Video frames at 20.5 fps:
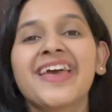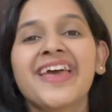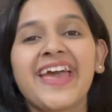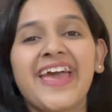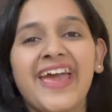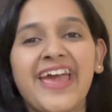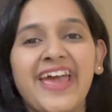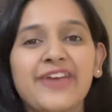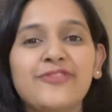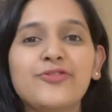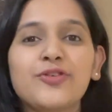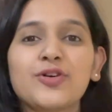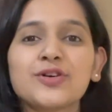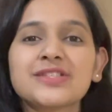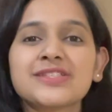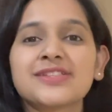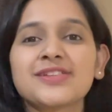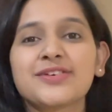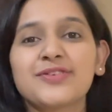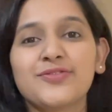Hey
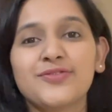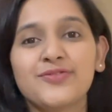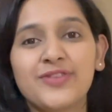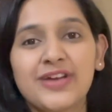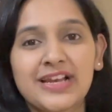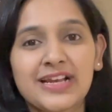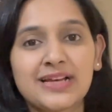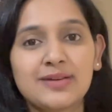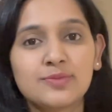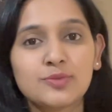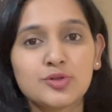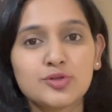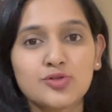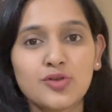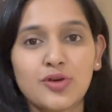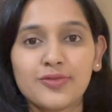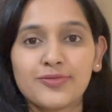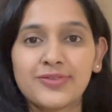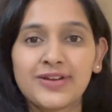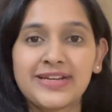folks, welcome to
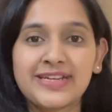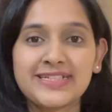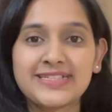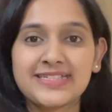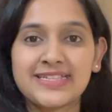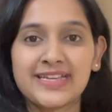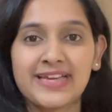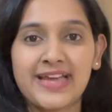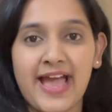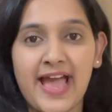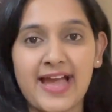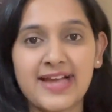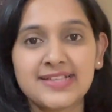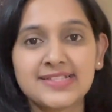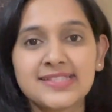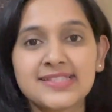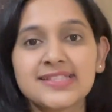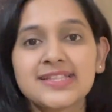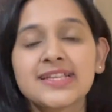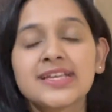Software Testing
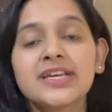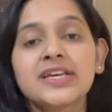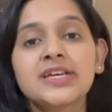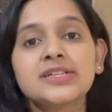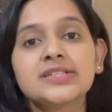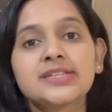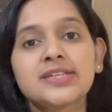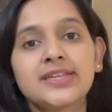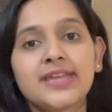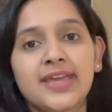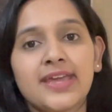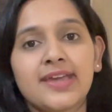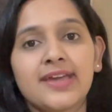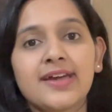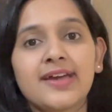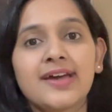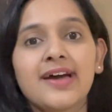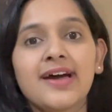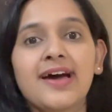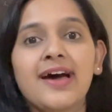Hacks.
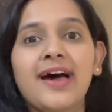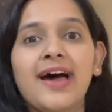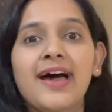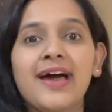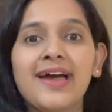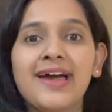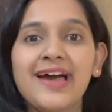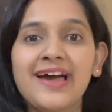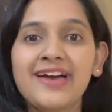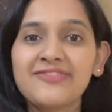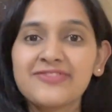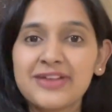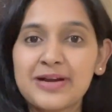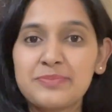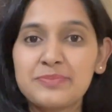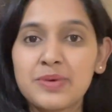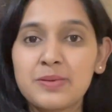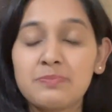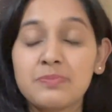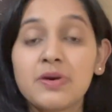Today, I have
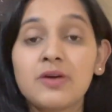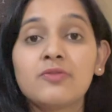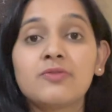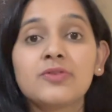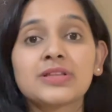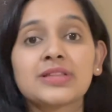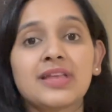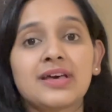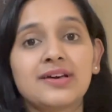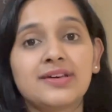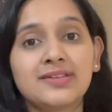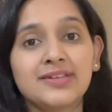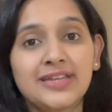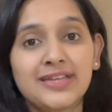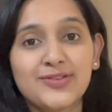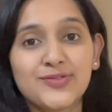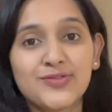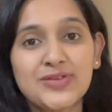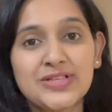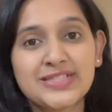come up with an
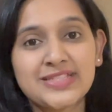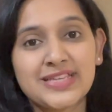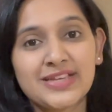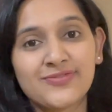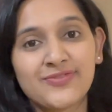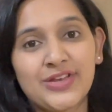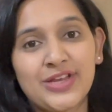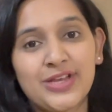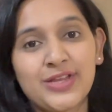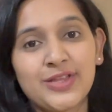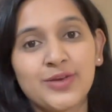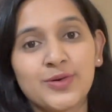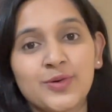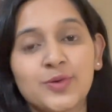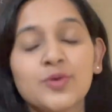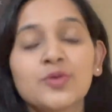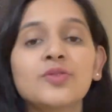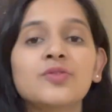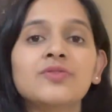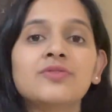interesting
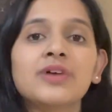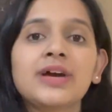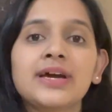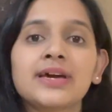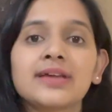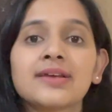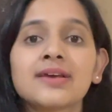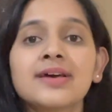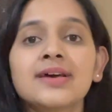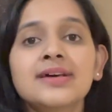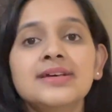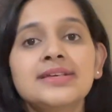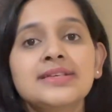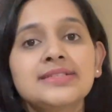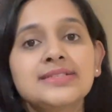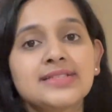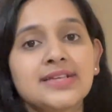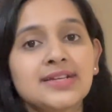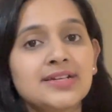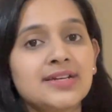video where
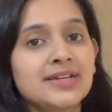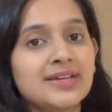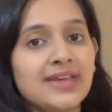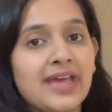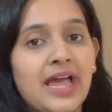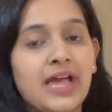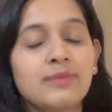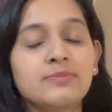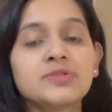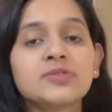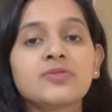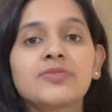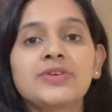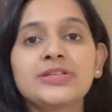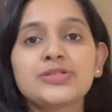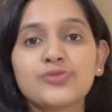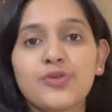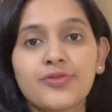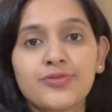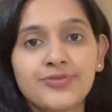certain times
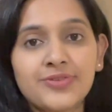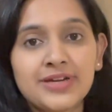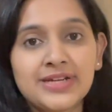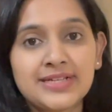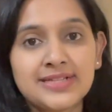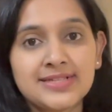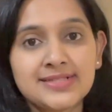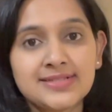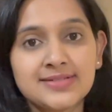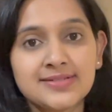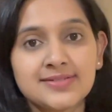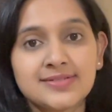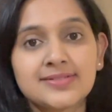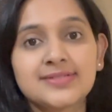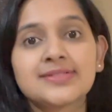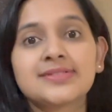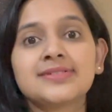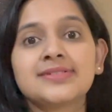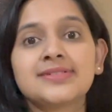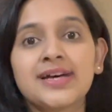we software
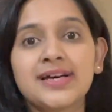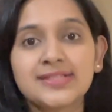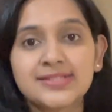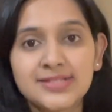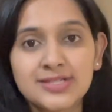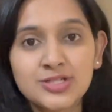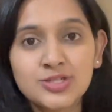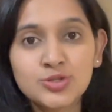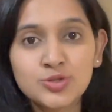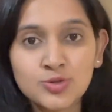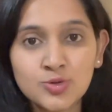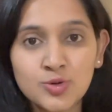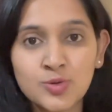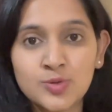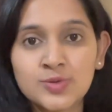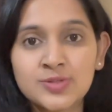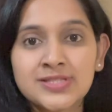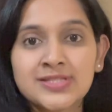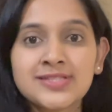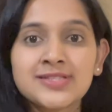testers doesn't
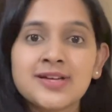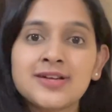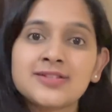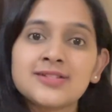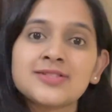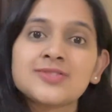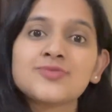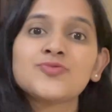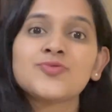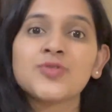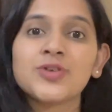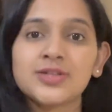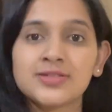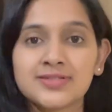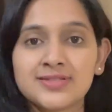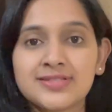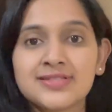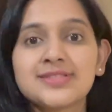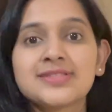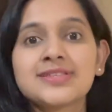know certain
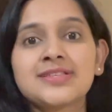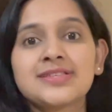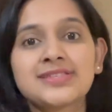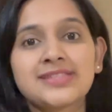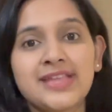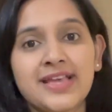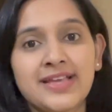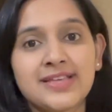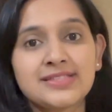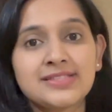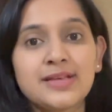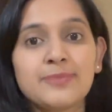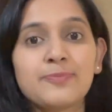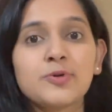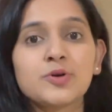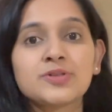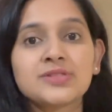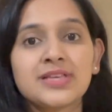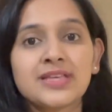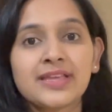words. Say,
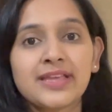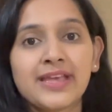suppose in